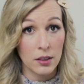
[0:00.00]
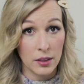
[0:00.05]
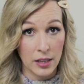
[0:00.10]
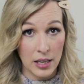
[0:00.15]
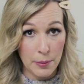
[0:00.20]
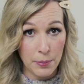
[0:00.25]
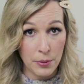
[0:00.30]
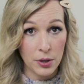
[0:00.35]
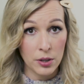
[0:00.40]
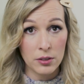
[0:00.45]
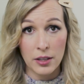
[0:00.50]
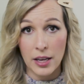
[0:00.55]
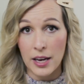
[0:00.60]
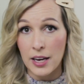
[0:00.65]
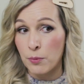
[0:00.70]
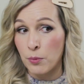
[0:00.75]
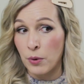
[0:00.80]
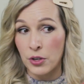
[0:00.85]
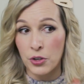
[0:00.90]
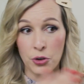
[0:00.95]
labor,
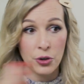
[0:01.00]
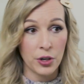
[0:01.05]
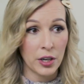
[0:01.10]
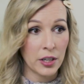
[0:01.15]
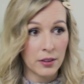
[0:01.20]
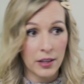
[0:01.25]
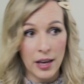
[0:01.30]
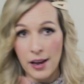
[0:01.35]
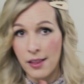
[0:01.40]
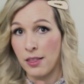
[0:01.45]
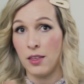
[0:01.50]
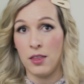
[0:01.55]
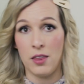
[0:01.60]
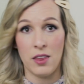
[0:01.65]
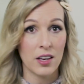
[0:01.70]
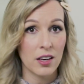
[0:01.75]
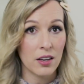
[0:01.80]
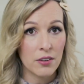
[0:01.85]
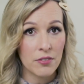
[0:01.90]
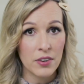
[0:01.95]
like when you're in like the
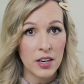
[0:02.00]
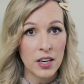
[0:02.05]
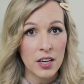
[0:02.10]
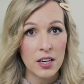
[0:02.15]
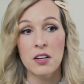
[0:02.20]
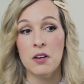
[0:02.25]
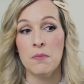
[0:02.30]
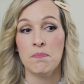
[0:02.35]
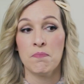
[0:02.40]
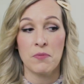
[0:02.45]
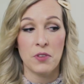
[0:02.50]
thick of it,